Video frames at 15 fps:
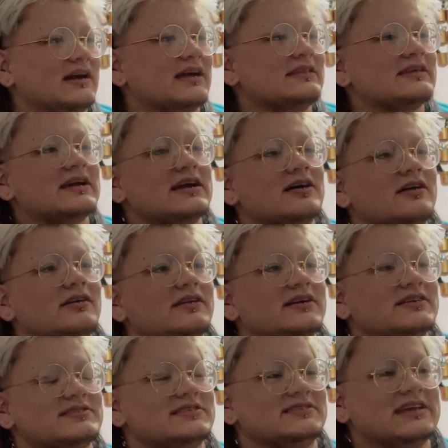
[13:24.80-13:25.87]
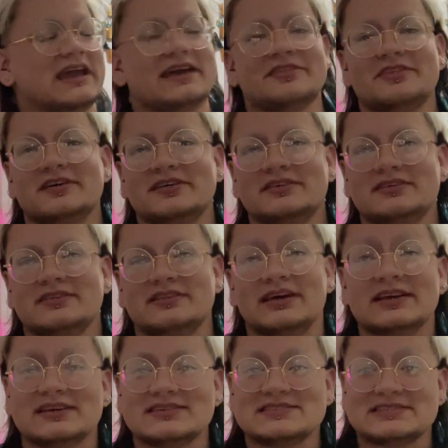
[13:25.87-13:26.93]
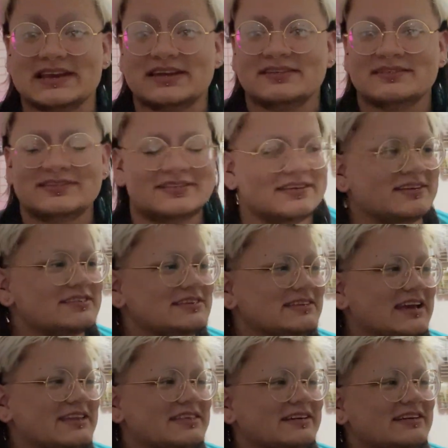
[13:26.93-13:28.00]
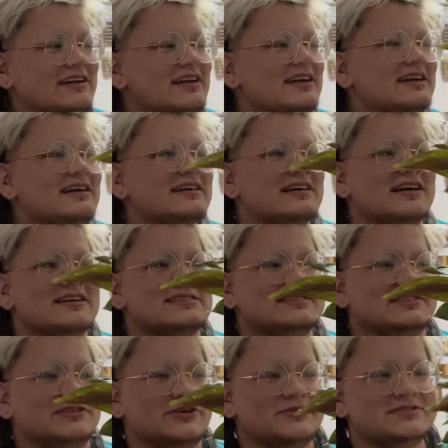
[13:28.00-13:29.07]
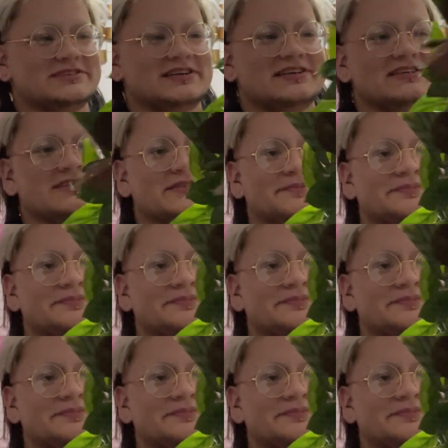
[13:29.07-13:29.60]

think I call it like a Satantha, like Satan, Satantha, Setosa.